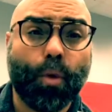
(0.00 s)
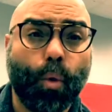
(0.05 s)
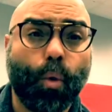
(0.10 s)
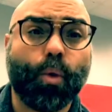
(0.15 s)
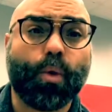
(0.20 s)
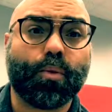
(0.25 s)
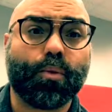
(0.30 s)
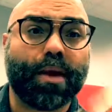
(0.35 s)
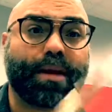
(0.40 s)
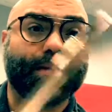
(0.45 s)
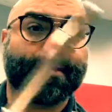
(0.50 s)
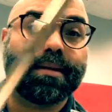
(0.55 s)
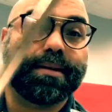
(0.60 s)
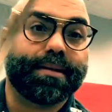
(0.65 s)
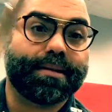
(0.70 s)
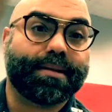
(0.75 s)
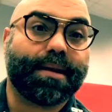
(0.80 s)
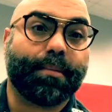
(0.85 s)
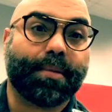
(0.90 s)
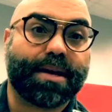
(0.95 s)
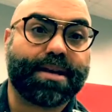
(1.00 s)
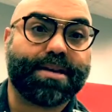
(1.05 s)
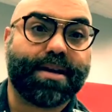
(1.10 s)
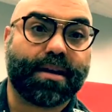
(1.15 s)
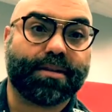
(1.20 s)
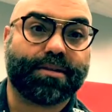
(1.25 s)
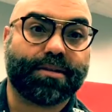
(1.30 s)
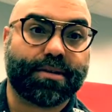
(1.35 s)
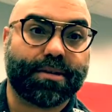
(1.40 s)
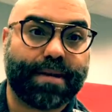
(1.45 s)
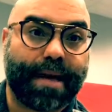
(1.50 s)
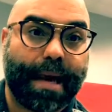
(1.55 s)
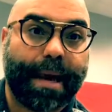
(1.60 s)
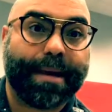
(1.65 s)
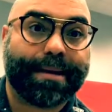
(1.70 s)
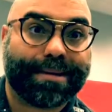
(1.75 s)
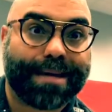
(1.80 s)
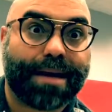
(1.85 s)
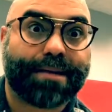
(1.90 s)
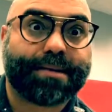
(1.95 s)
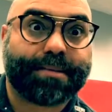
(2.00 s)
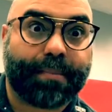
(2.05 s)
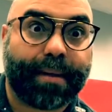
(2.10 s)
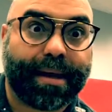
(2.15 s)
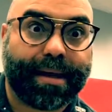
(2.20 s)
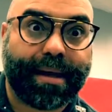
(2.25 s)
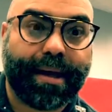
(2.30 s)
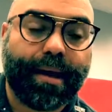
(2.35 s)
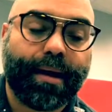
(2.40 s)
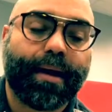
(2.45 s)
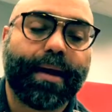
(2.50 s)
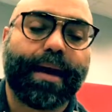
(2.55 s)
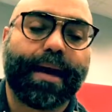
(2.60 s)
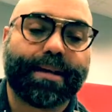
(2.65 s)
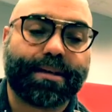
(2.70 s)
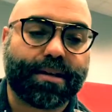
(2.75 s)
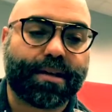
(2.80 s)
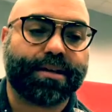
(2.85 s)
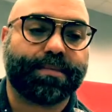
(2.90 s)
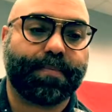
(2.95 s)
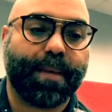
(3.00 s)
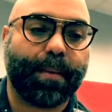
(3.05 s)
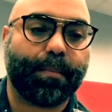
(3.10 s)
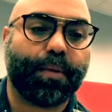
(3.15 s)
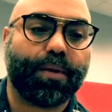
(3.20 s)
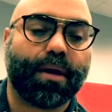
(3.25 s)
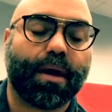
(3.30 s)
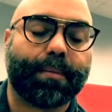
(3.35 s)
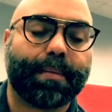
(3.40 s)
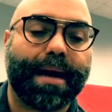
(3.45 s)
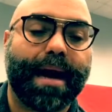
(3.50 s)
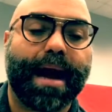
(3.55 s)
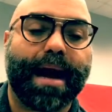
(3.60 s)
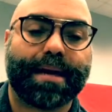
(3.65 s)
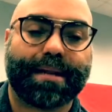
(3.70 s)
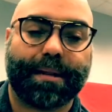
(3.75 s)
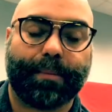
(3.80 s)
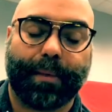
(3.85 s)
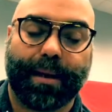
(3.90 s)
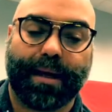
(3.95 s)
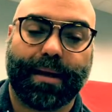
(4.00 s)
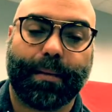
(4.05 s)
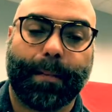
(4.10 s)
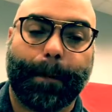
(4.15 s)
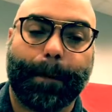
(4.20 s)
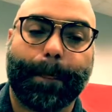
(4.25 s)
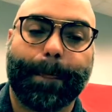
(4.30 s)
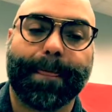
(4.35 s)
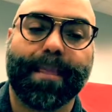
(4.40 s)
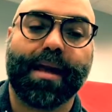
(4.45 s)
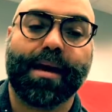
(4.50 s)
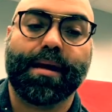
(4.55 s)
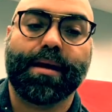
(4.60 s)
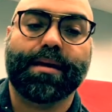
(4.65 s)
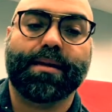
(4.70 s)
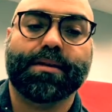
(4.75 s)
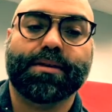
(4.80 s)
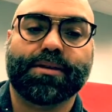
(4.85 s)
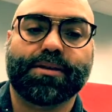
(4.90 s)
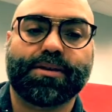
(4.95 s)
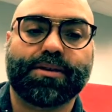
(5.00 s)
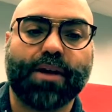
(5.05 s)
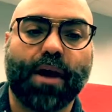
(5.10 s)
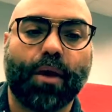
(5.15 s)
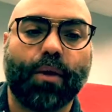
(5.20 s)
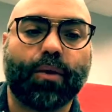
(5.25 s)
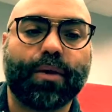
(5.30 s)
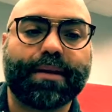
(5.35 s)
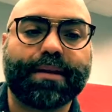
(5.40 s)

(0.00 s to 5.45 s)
Or what some conductors say sounds muddy, is because people are behind the beat. So